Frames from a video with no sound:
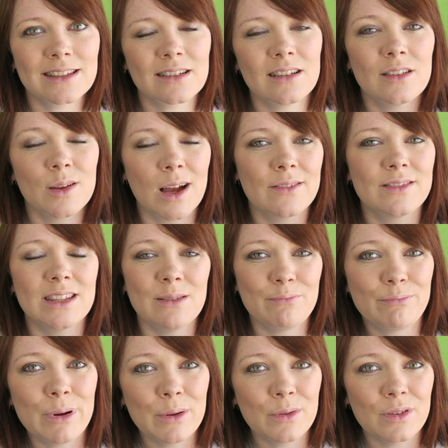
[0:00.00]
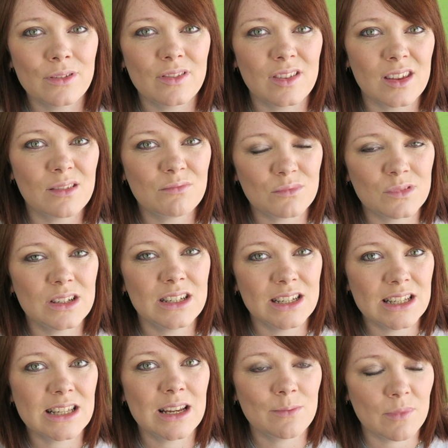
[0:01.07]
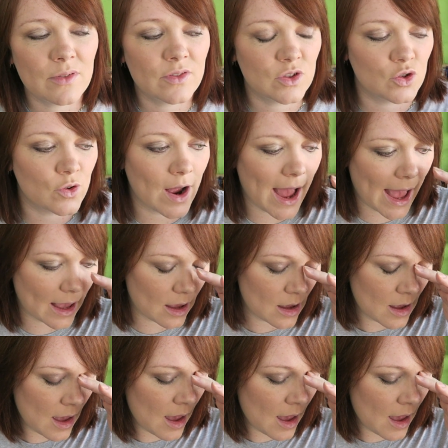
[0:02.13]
it's kind of you have to sit both of them, which is a little bit of a drag.